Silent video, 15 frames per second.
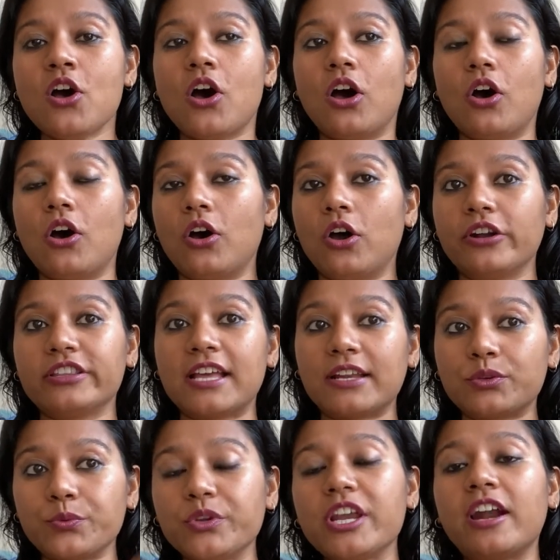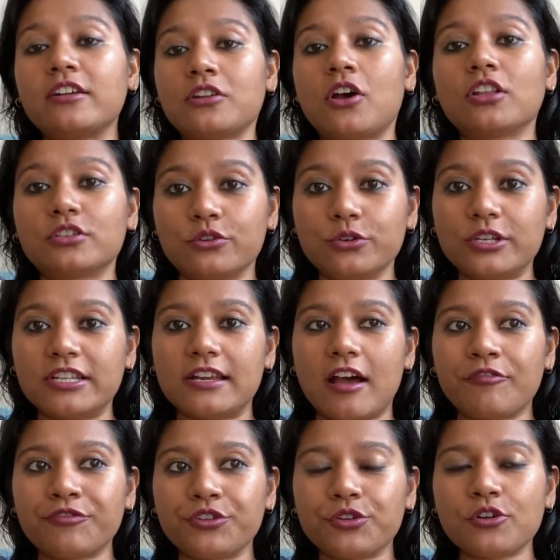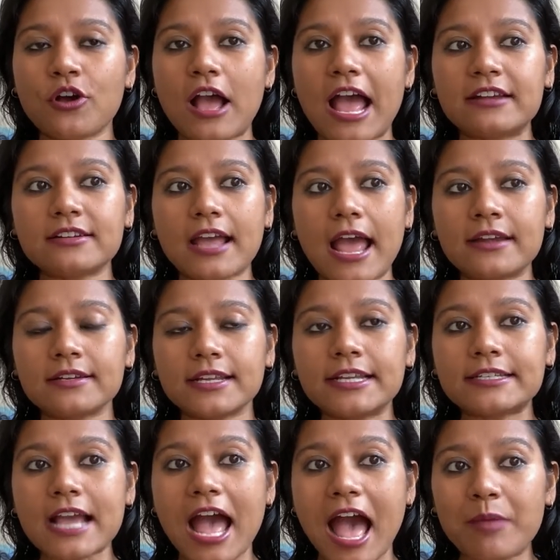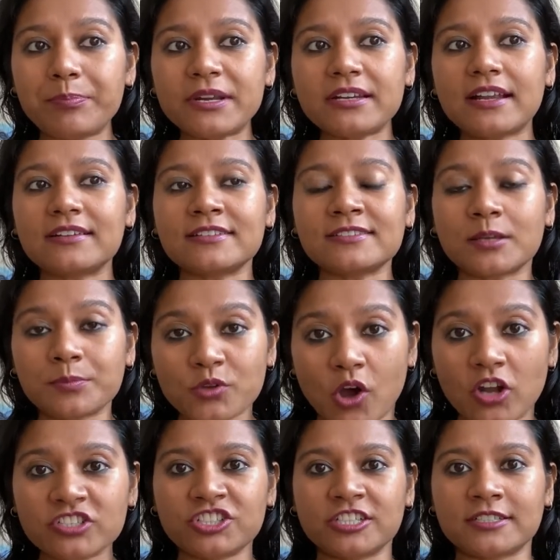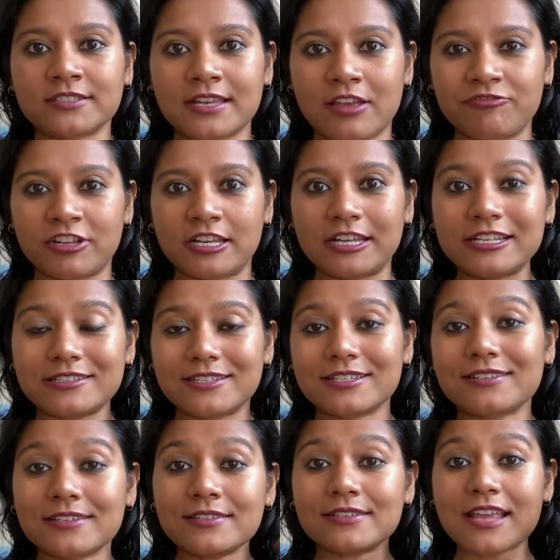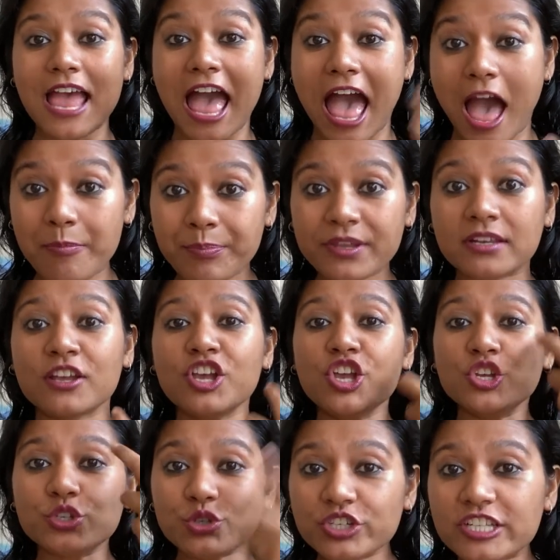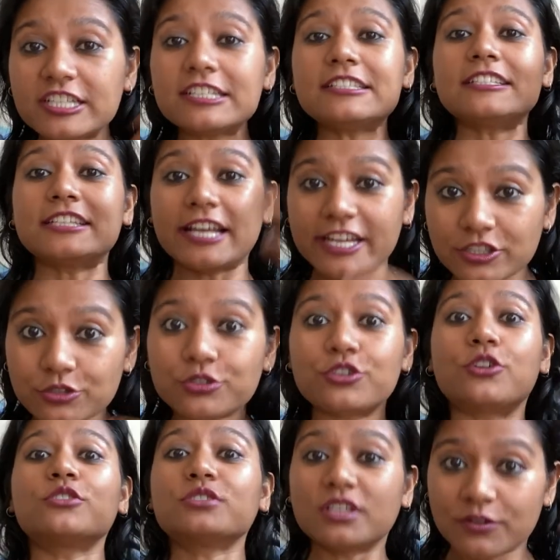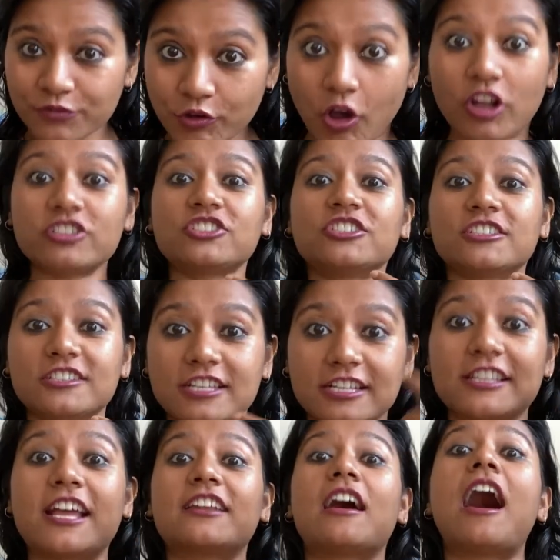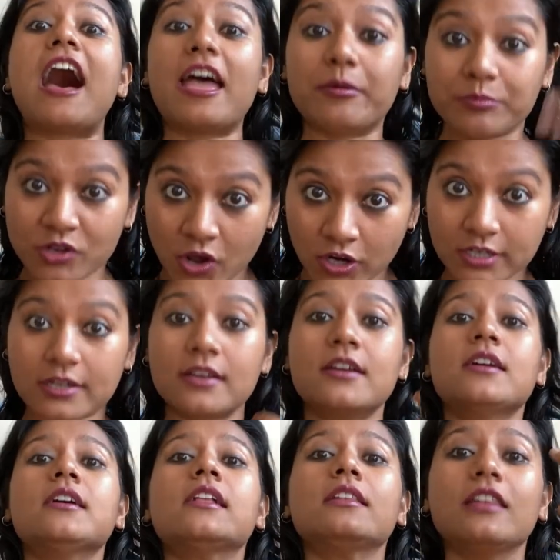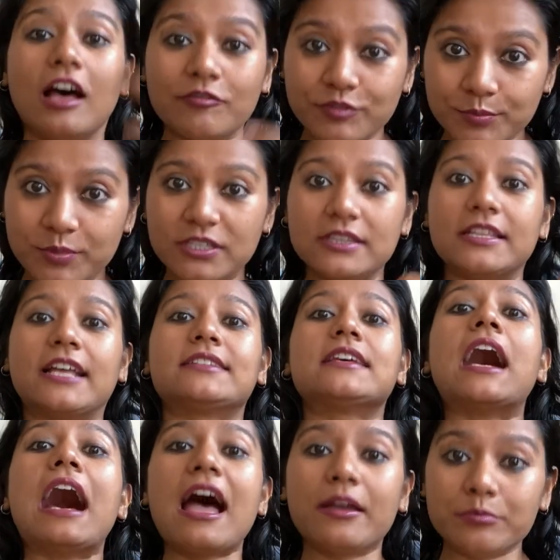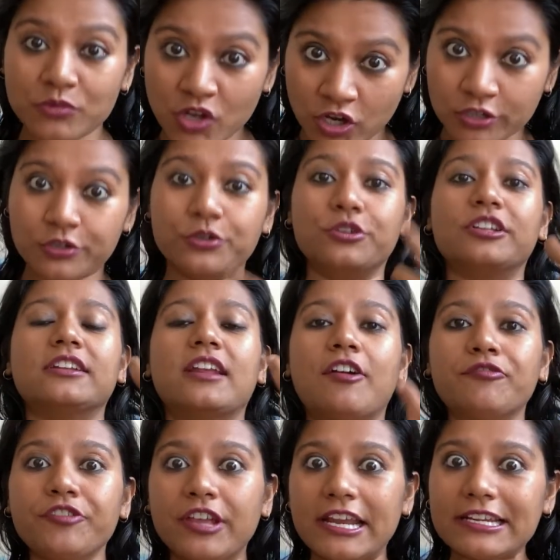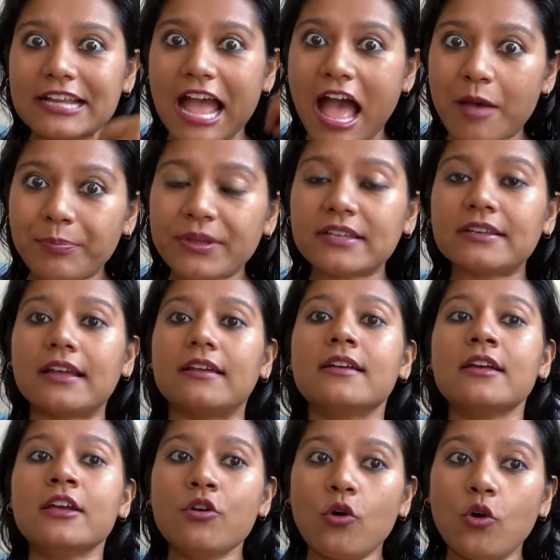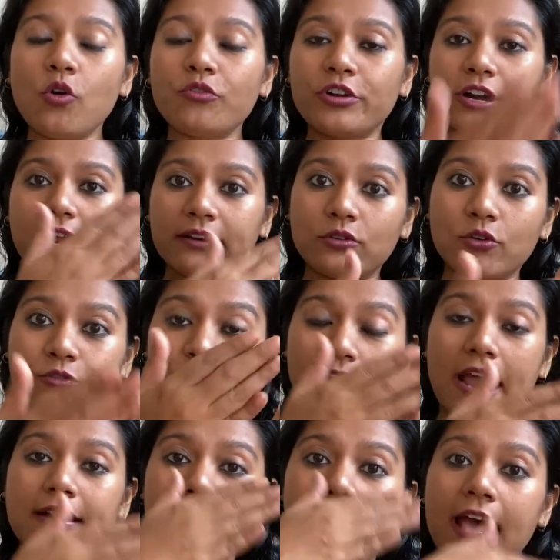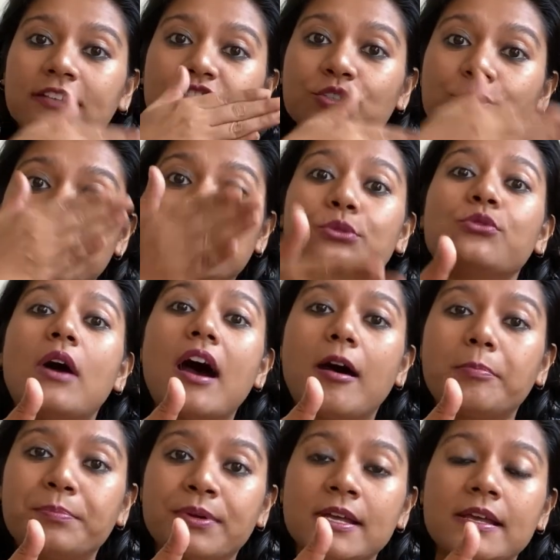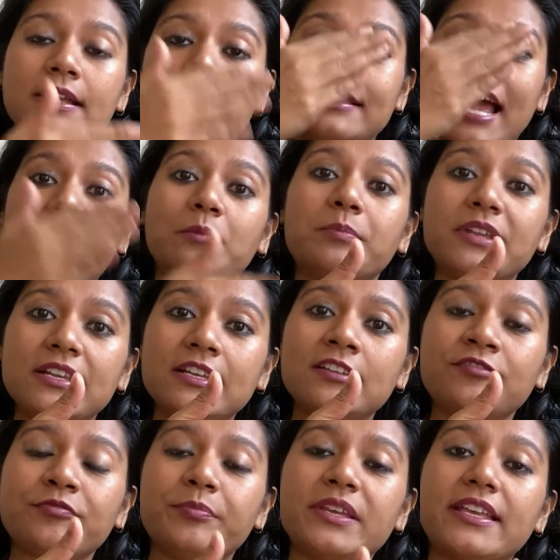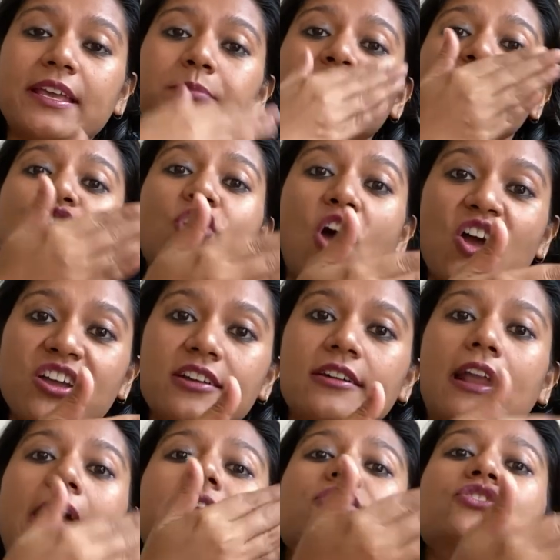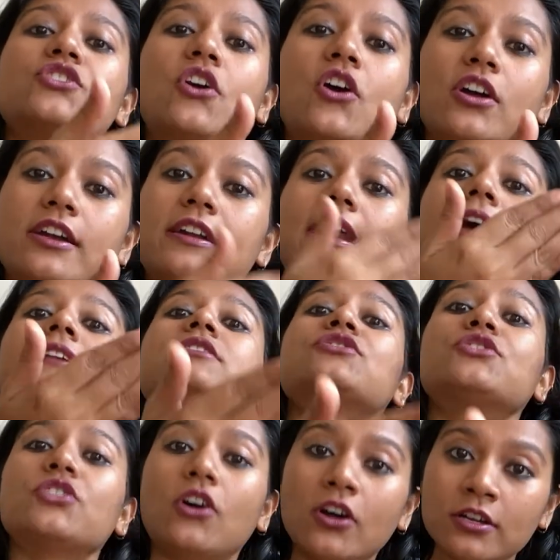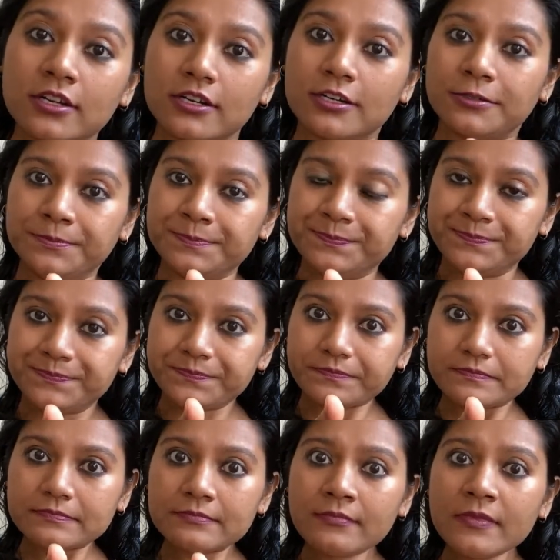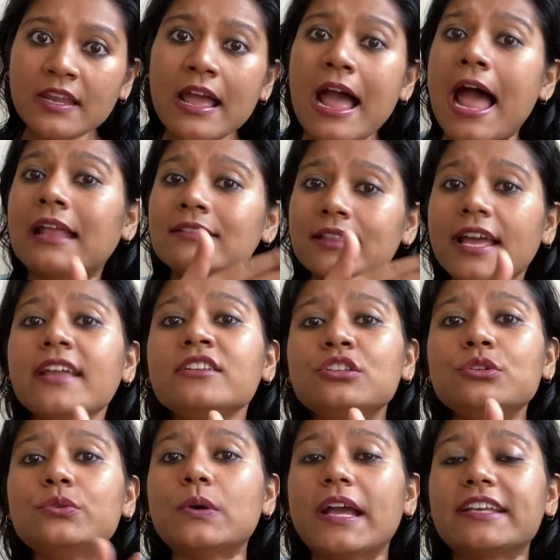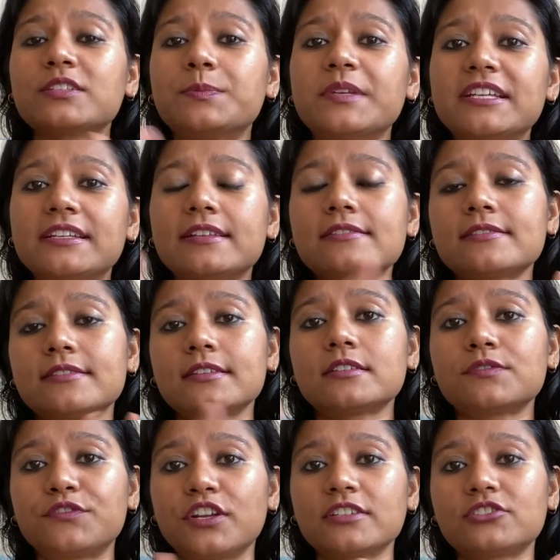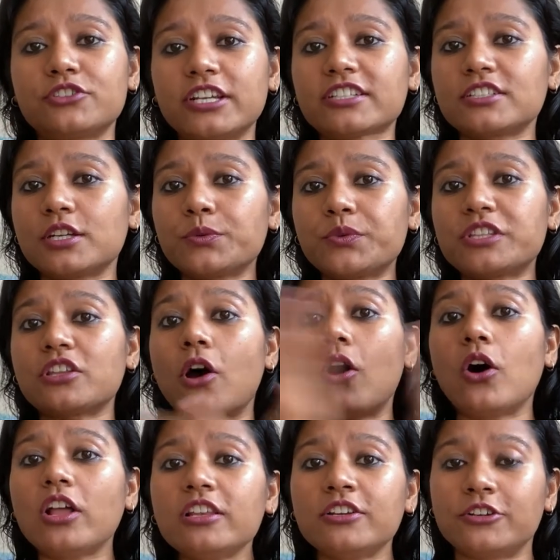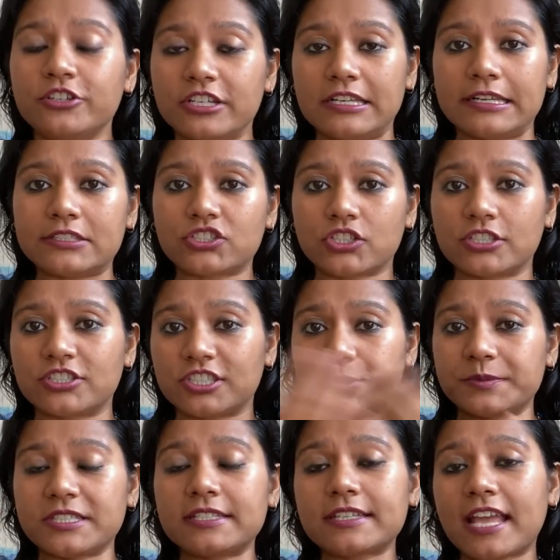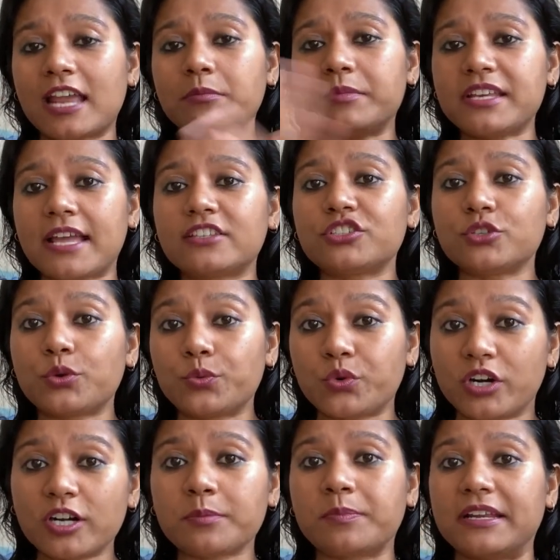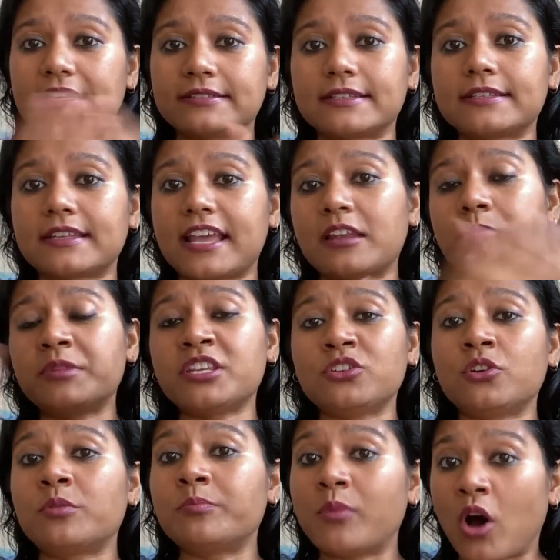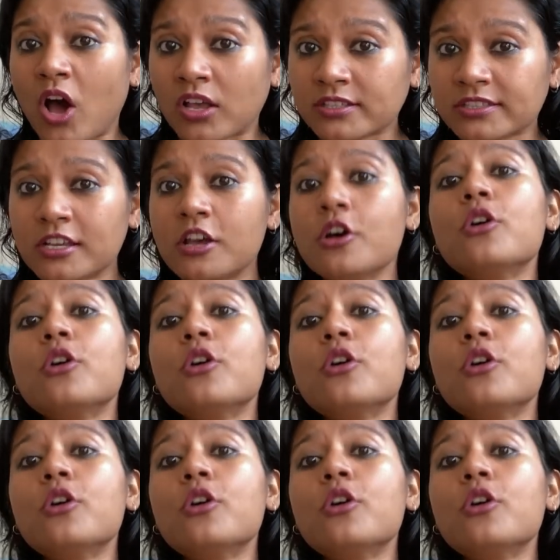or that we are not good enough, you know. And it happened at a subconscious level. It didn't happen, you didn't say to yourself consciously that I am not lovable, that I am not good enough. It happened over and over, and as you grew up, that belief became stronger and stronger and stronger. And then you experience this frustration with all your relationships. It can be at your workplace, it can be your boss